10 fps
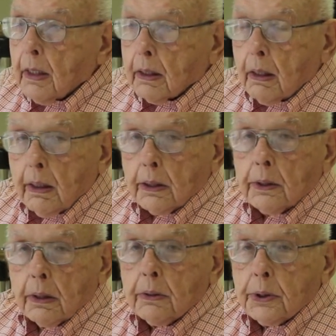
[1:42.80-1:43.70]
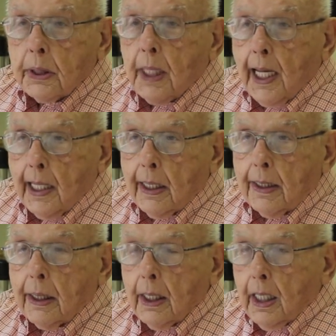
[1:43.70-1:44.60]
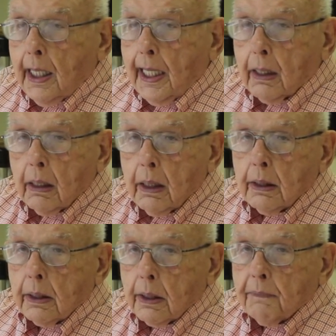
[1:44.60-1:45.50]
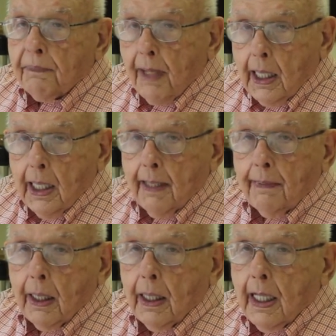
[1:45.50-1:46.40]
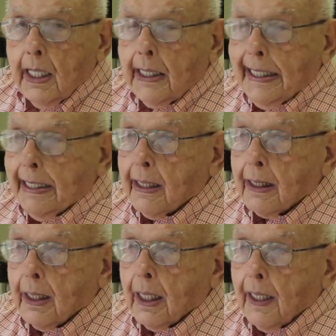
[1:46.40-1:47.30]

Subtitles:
goodness, and she died at 105 in